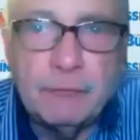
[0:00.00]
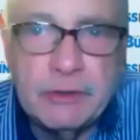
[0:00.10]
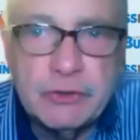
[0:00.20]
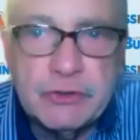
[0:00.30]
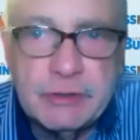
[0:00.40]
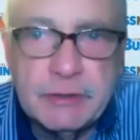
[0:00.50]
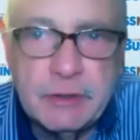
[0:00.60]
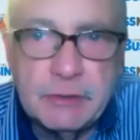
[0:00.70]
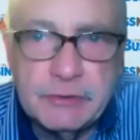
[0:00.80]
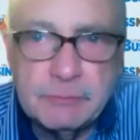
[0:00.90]
religious
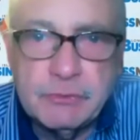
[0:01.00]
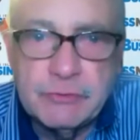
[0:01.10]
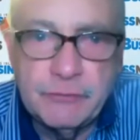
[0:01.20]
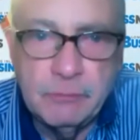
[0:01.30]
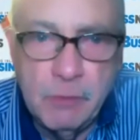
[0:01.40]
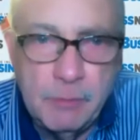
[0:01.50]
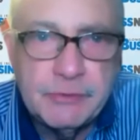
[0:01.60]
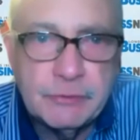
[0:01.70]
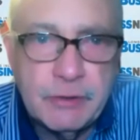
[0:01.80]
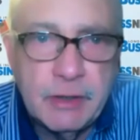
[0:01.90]
exemptions for a
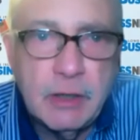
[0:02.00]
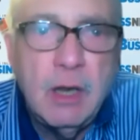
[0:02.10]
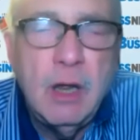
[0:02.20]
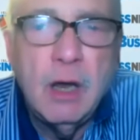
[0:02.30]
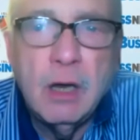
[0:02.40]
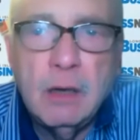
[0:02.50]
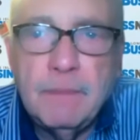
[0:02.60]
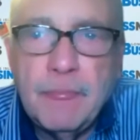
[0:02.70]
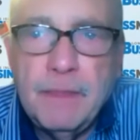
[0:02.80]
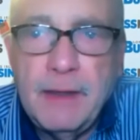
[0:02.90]
moment, okay?
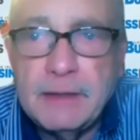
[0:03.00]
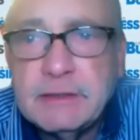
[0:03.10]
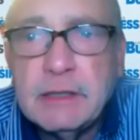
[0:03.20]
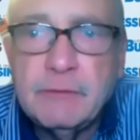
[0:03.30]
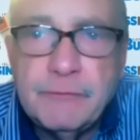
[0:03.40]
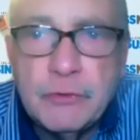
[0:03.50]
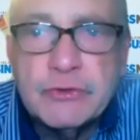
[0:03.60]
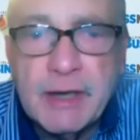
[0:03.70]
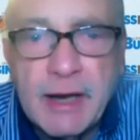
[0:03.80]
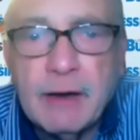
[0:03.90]
That's a
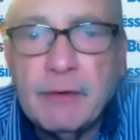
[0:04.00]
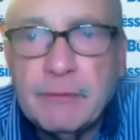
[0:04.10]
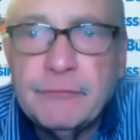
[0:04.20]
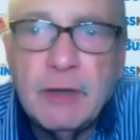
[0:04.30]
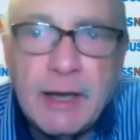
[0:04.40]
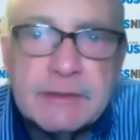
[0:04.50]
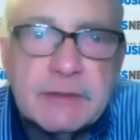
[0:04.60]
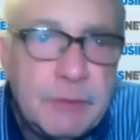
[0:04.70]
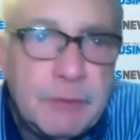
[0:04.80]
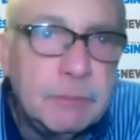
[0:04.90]
confusing area for
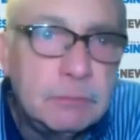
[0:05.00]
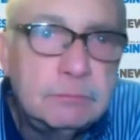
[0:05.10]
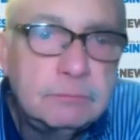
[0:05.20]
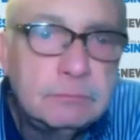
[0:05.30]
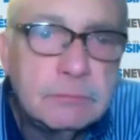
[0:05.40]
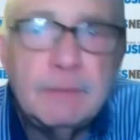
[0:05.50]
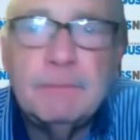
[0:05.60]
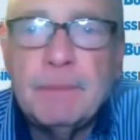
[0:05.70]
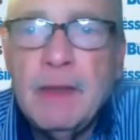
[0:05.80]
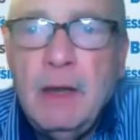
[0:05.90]
lots of people, right?
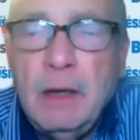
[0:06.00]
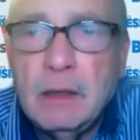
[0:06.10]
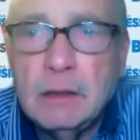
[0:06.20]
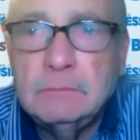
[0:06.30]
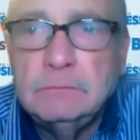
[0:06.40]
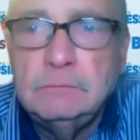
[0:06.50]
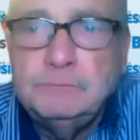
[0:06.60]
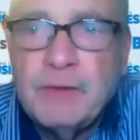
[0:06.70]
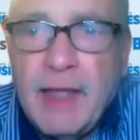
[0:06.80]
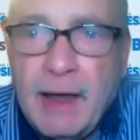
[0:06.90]

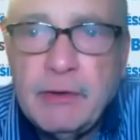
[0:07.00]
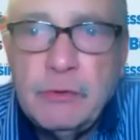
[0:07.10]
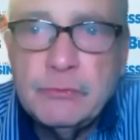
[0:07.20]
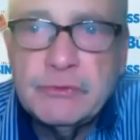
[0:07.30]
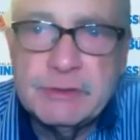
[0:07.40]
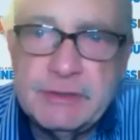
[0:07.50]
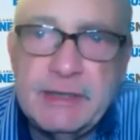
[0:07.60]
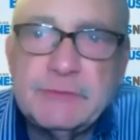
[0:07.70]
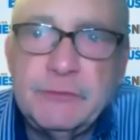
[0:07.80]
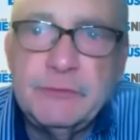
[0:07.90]
How do you
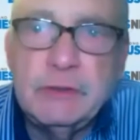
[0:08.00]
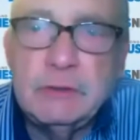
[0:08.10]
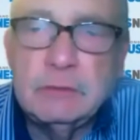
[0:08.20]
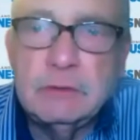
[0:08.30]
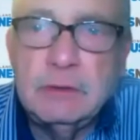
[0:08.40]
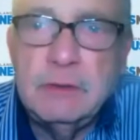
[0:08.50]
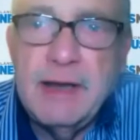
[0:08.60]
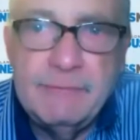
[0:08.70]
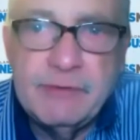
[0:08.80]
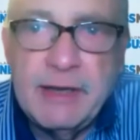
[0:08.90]
successfully
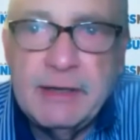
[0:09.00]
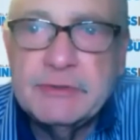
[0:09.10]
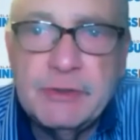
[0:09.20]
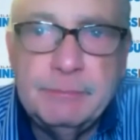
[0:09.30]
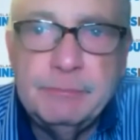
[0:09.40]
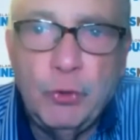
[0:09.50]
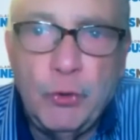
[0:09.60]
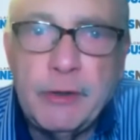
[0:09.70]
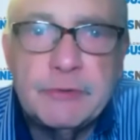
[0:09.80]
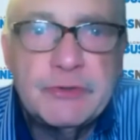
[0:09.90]
navigate as an
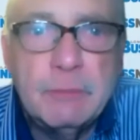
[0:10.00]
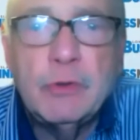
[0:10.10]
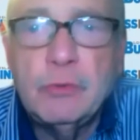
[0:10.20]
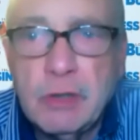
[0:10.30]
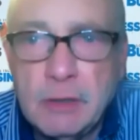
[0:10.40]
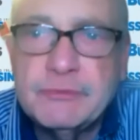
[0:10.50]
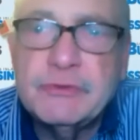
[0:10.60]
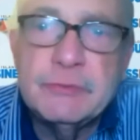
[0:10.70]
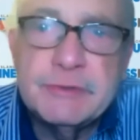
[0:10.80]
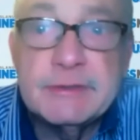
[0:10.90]
employer, someone who
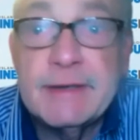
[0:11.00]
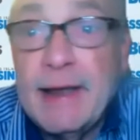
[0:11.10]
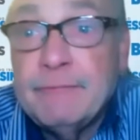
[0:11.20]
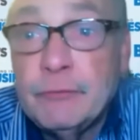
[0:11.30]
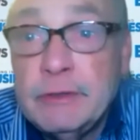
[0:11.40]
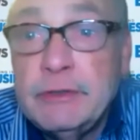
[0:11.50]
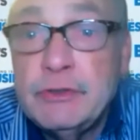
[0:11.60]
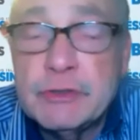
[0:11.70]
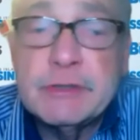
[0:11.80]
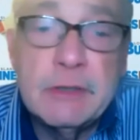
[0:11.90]
comes to you and says, I have a
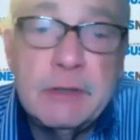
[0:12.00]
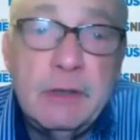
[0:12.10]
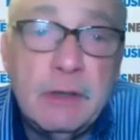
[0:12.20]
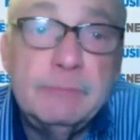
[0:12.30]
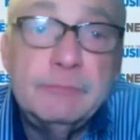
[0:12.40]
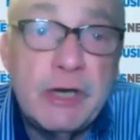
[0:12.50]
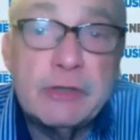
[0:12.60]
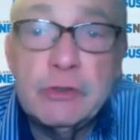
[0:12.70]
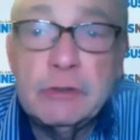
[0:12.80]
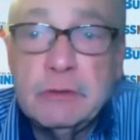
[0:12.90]
religious
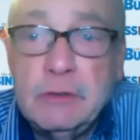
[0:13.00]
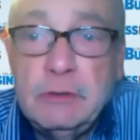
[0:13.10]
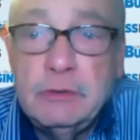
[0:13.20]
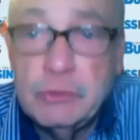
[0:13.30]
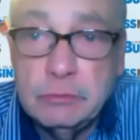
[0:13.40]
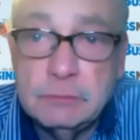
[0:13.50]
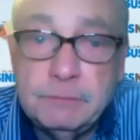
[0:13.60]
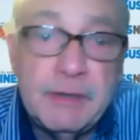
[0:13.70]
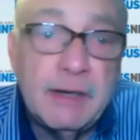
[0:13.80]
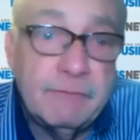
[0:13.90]
objection to
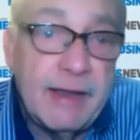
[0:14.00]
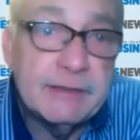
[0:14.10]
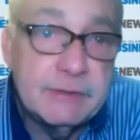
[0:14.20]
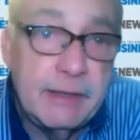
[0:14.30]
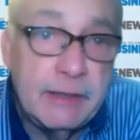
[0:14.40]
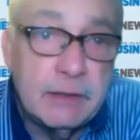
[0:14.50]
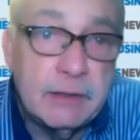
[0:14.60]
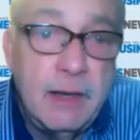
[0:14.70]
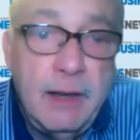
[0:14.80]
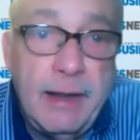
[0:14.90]
being vaccinated,
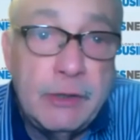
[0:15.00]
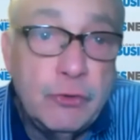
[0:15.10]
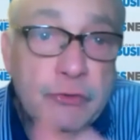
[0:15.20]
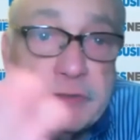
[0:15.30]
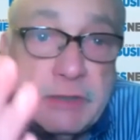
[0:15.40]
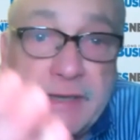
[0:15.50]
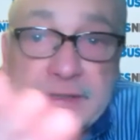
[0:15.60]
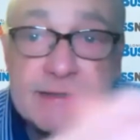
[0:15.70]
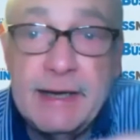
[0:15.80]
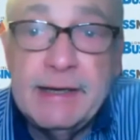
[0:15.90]
and you're,
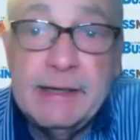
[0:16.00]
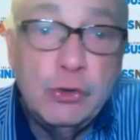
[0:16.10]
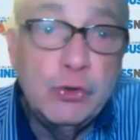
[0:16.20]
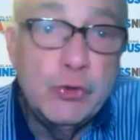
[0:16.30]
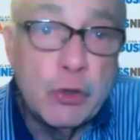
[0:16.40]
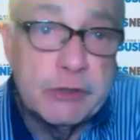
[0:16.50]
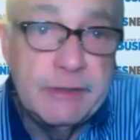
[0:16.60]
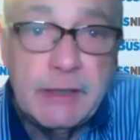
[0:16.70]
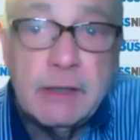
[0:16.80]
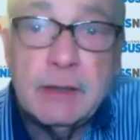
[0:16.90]
let's say, in New York
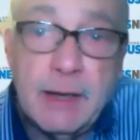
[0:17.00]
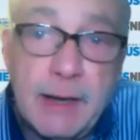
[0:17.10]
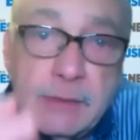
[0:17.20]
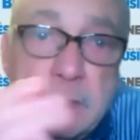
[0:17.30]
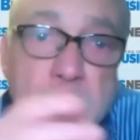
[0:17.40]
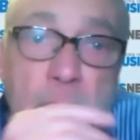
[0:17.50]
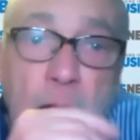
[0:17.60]
City, and